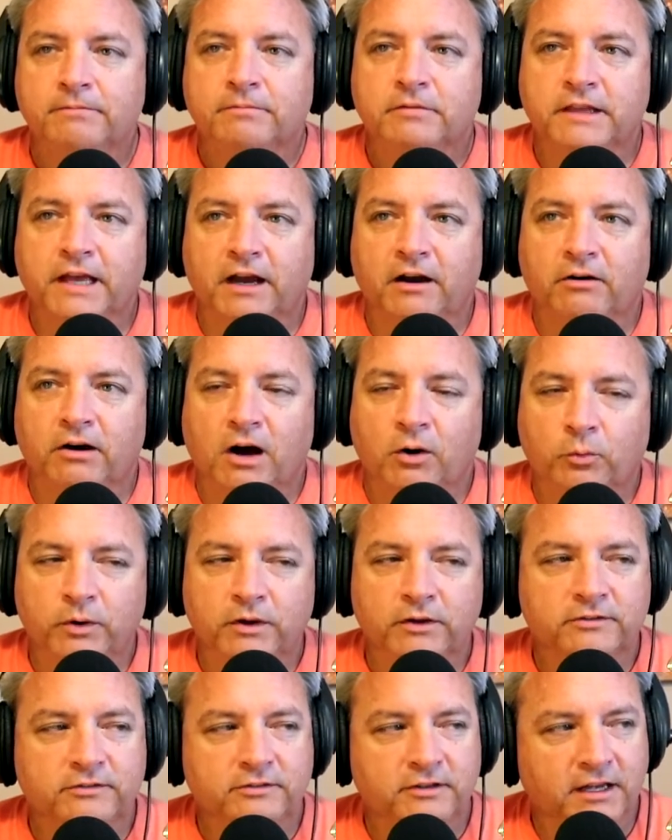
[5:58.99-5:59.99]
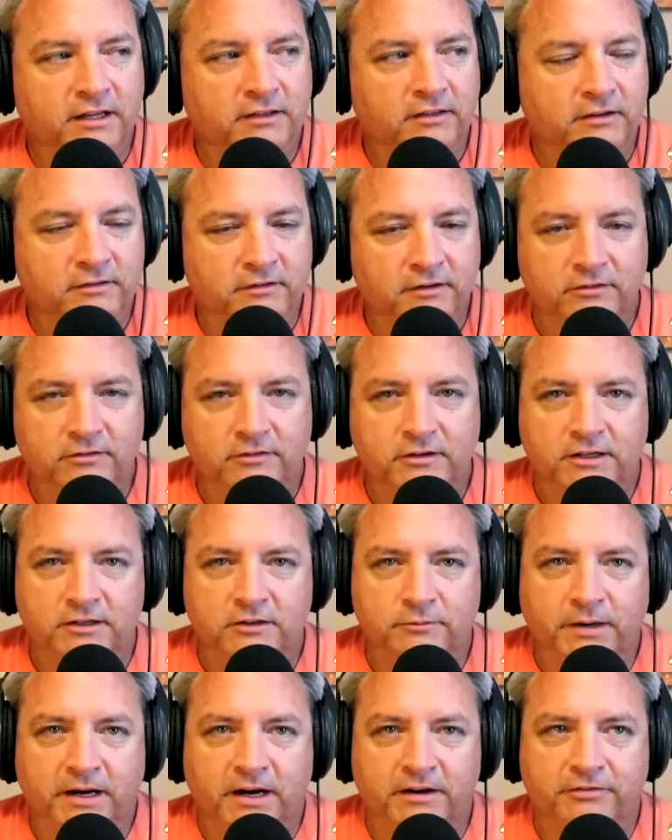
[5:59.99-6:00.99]
Now, I will say that Disney is
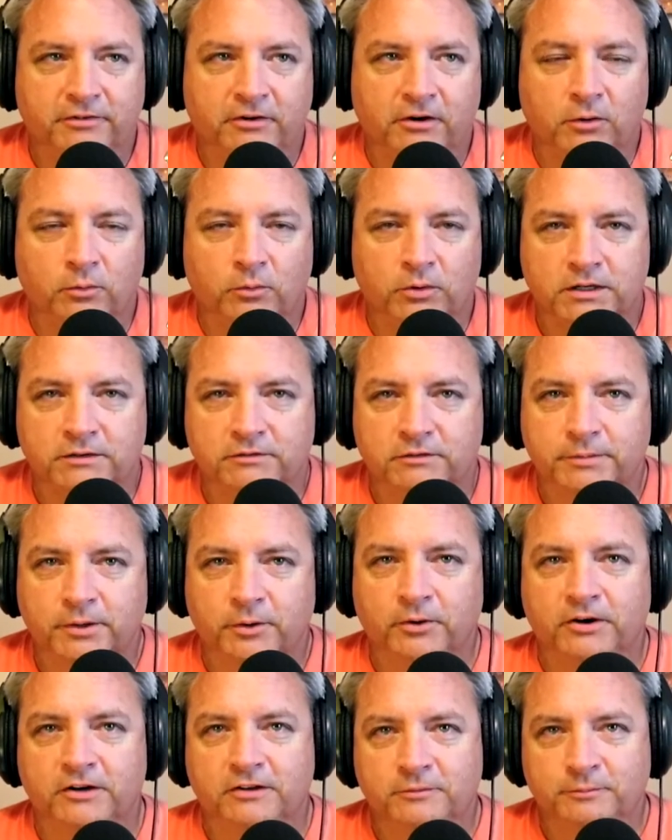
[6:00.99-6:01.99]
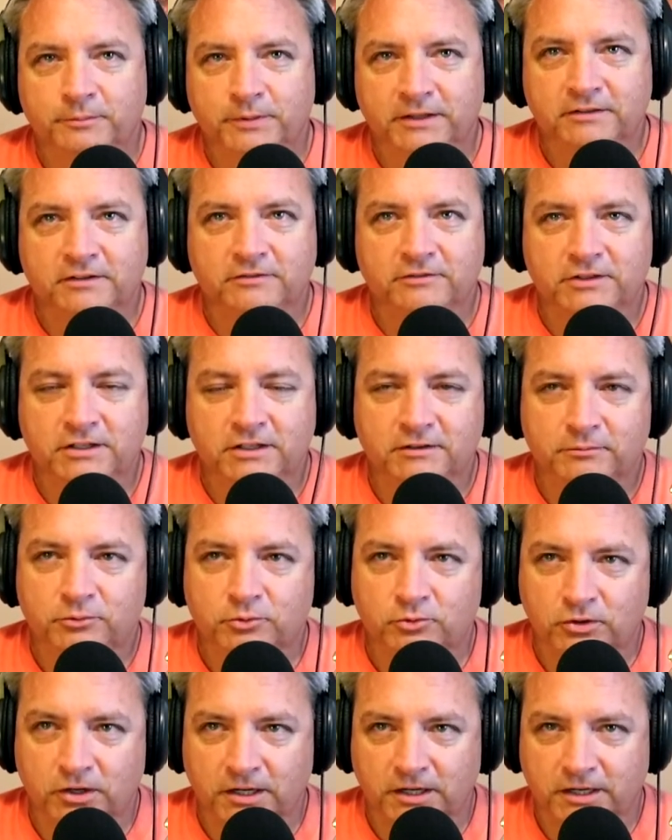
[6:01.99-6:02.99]
by far one of the more expensive
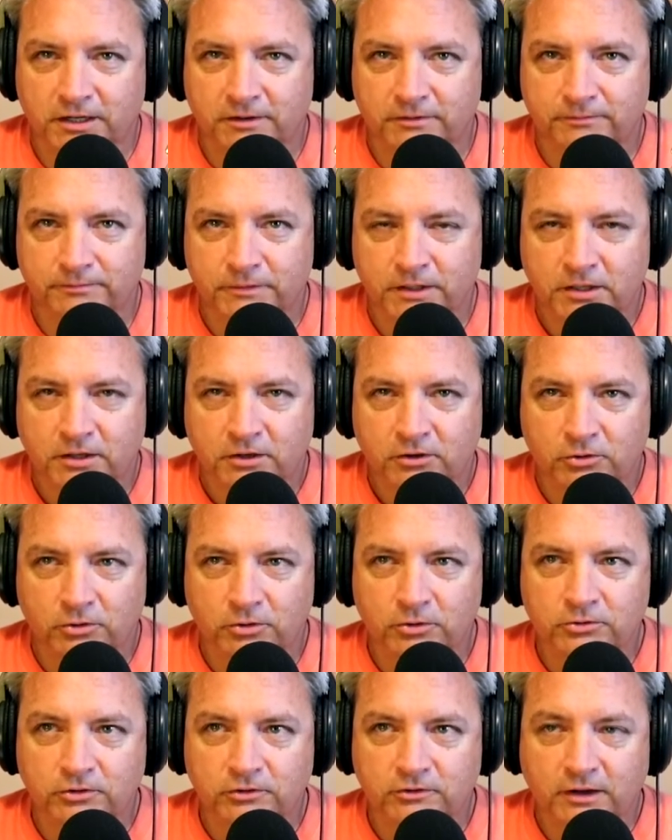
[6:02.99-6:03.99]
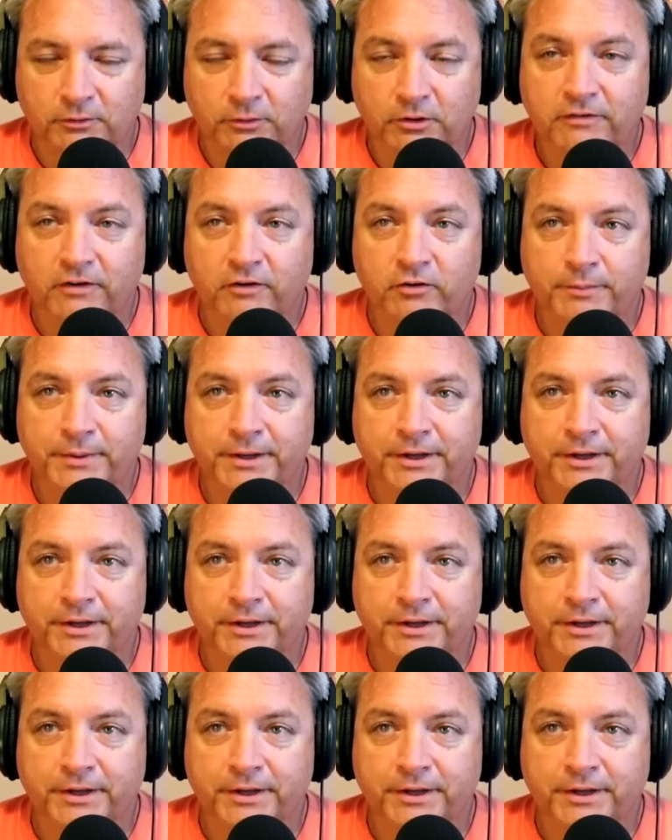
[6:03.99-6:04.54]
cruises that we've ever been